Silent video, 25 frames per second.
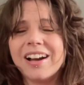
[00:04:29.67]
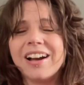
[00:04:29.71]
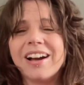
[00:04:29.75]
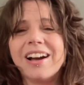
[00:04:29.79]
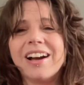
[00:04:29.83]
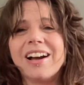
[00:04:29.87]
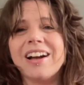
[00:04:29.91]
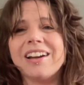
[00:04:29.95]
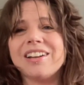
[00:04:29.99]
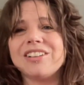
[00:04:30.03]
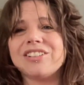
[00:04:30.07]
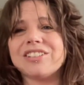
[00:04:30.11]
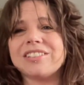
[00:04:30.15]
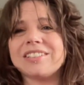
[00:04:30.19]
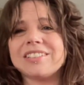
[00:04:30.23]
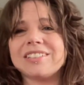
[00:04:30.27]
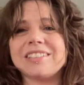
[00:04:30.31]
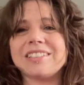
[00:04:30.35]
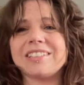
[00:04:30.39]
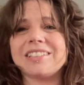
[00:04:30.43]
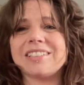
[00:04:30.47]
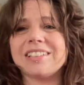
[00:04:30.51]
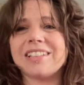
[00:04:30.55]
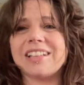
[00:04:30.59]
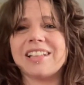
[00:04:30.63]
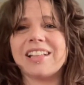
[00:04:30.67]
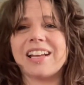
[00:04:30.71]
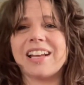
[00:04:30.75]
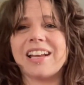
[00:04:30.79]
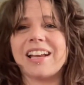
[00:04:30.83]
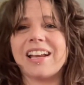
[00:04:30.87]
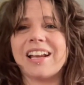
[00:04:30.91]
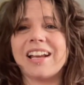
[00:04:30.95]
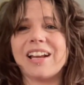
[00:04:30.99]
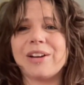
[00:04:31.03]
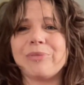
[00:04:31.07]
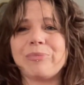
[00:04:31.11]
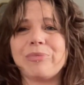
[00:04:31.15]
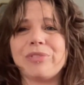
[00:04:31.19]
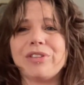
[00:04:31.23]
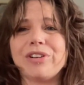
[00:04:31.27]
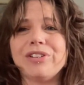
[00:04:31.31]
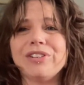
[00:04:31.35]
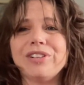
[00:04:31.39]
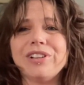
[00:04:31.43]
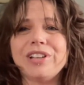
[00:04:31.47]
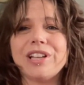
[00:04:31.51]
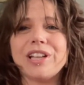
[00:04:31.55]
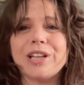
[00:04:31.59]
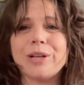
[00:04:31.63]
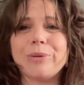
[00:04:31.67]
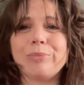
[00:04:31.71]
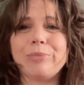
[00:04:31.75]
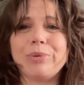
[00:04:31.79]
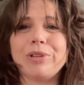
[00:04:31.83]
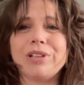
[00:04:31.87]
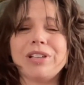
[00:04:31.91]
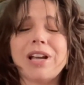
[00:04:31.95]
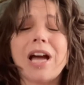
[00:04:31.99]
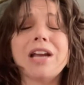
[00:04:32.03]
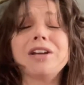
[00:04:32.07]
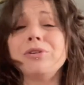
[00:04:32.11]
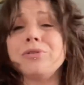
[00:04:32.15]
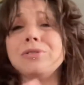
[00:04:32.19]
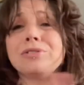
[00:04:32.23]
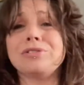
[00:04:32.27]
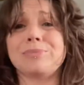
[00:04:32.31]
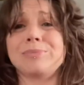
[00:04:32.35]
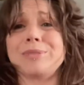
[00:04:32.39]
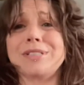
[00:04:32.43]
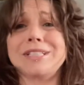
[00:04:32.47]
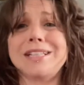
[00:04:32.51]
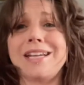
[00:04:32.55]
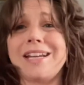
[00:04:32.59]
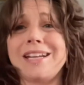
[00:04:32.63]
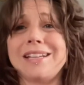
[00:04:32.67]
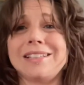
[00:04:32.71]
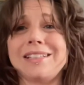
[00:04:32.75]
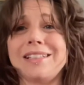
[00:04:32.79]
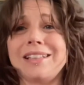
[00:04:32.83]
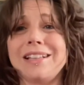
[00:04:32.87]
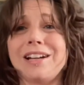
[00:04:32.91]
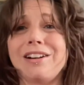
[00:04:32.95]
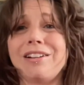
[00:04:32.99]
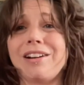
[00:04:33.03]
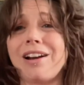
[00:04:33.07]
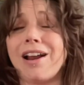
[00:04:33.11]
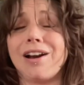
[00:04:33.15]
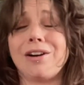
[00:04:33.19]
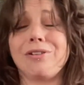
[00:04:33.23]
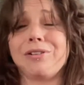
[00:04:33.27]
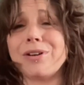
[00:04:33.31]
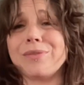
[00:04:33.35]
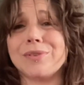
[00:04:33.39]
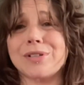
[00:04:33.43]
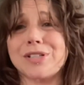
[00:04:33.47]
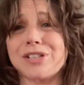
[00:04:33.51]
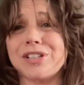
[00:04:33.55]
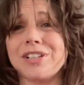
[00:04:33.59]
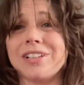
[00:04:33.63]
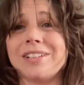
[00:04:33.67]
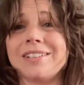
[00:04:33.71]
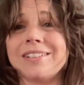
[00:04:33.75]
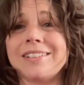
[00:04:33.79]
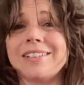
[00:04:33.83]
I just like am thoroughly pleased. I know there's mistakes in there and I don't give a shit.